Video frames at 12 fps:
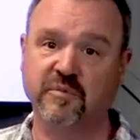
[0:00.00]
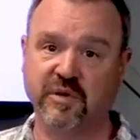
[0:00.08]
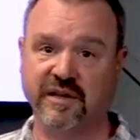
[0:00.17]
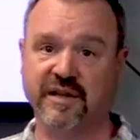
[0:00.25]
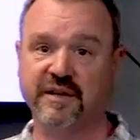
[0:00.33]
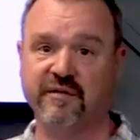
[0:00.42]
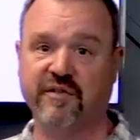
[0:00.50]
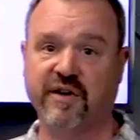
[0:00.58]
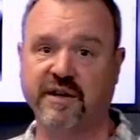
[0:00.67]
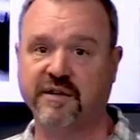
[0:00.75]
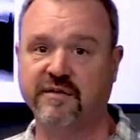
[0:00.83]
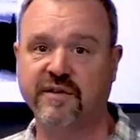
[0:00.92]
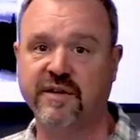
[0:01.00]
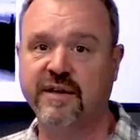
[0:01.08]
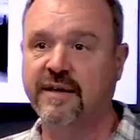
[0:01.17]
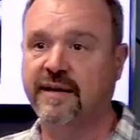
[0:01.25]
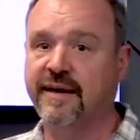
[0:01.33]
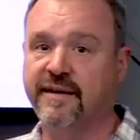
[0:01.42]
completely ineffective
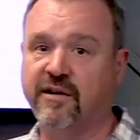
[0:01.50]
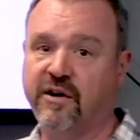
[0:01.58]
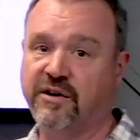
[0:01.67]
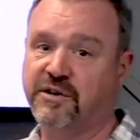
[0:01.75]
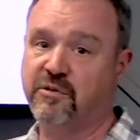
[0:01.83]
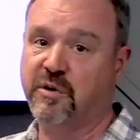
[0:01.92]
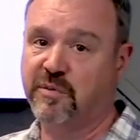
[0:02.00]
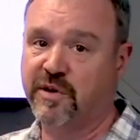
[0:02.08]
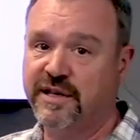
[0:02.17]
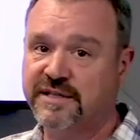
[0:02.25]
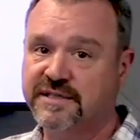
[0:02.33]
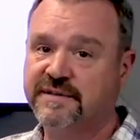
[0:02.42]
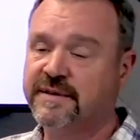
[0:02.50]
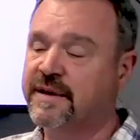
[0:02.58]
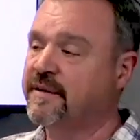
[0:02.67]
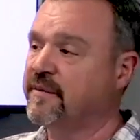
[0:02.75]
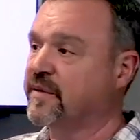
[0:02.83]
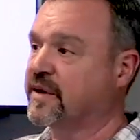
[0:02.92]
and hard to replace.
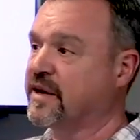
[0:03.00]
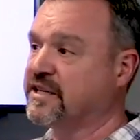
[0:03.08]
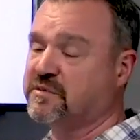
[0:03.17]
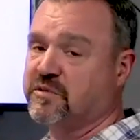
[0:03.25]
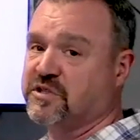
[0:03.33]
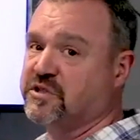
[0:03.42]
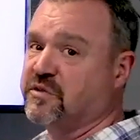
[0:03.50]
Customers